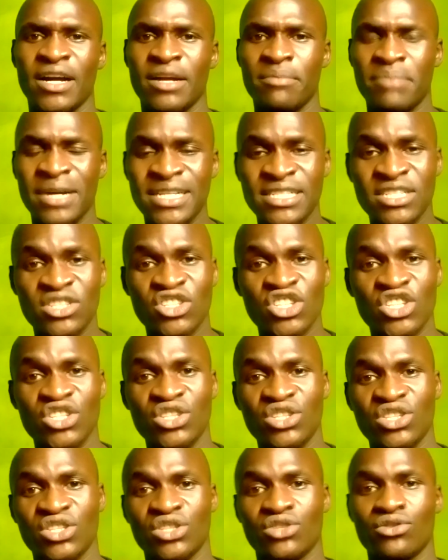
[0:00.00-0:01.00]

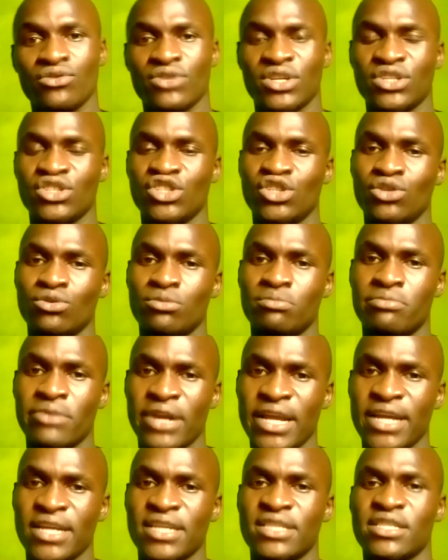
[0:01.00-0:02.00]
hepatitis, so that you
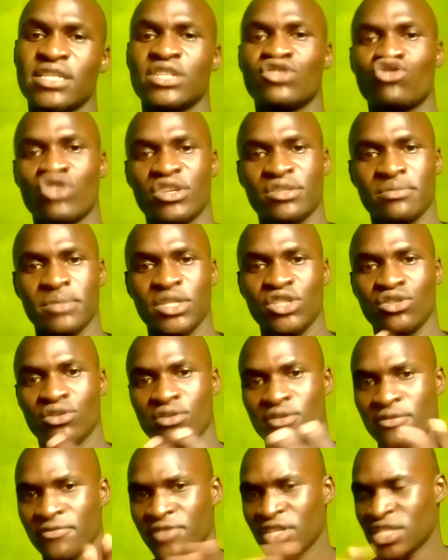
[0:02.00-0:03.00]
break the
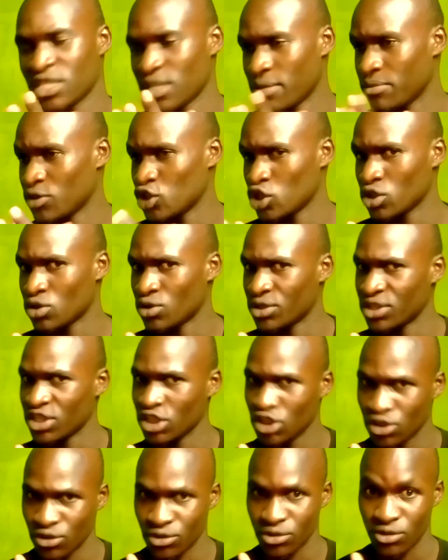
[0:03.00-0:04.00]
transmission of some of the
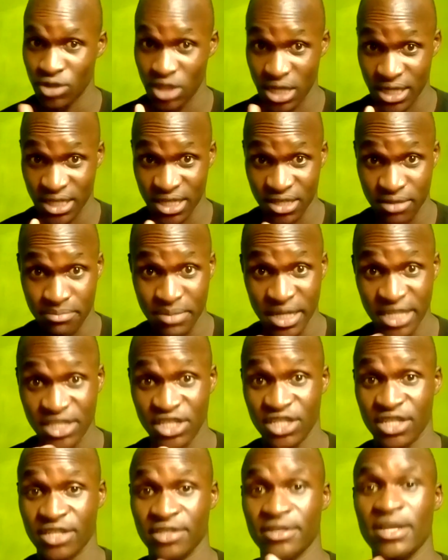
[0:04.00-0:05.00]
condition to another
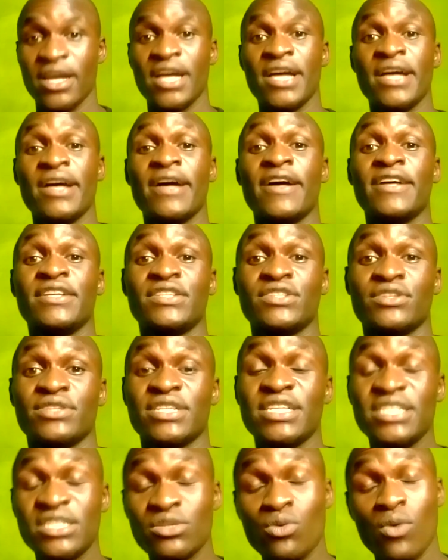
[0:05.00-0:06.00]
patient. So
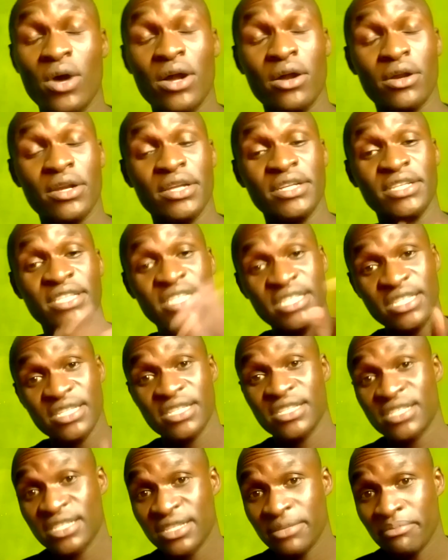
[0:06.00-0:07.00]
this
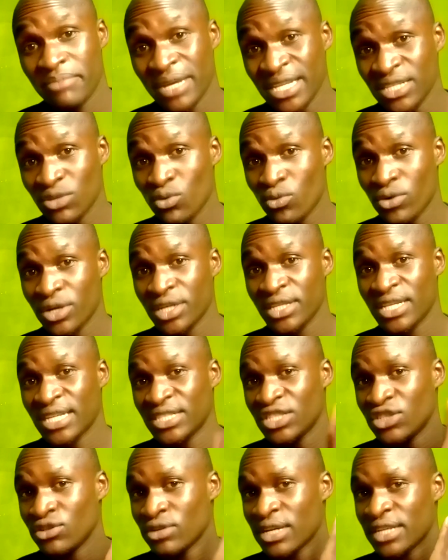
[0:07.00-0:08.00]
is the best way
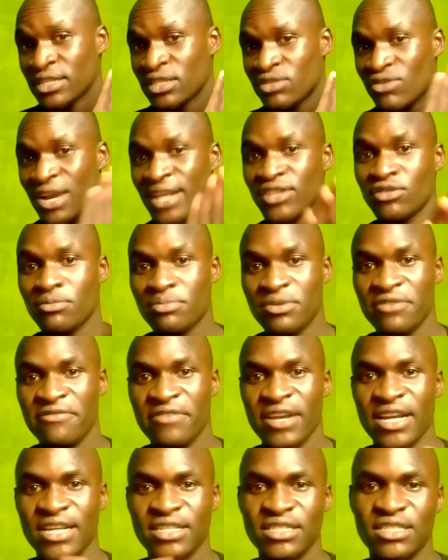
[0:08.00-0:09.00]
that you can try to
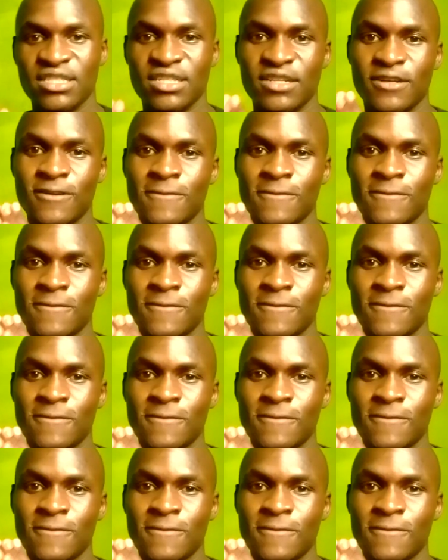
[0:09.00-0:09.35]
prevent